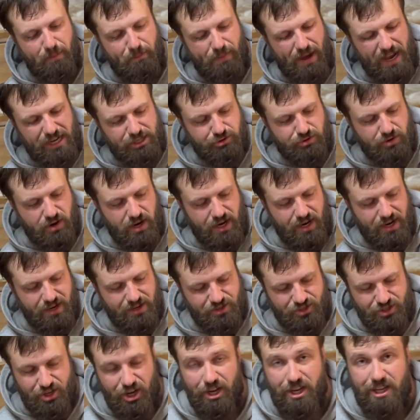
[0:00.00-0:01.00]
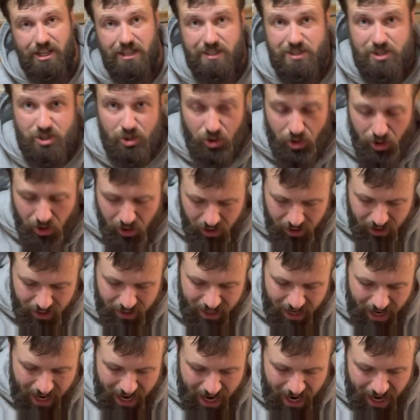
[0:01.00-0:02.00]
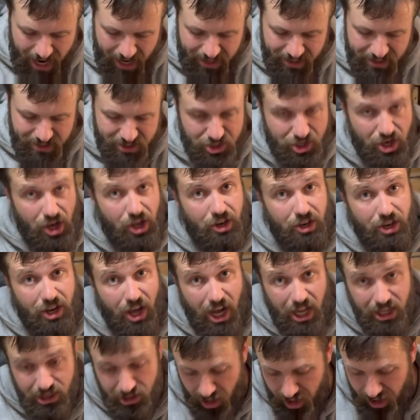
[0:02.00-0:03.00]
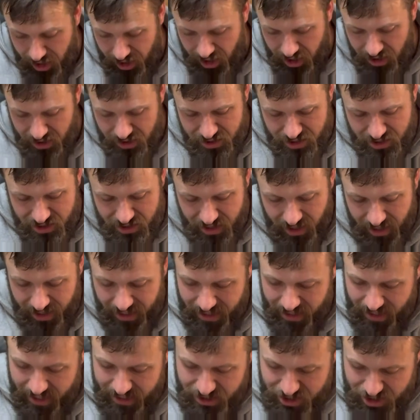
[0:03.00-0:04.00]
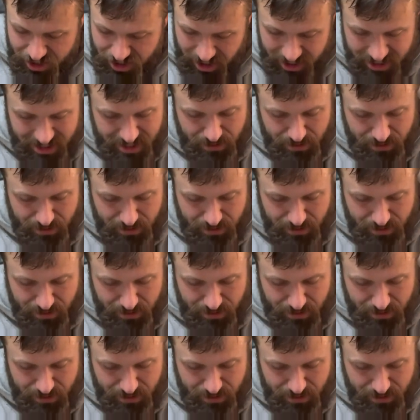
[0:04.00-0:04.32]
battery circular saw. It has gotten a lot of use. It's just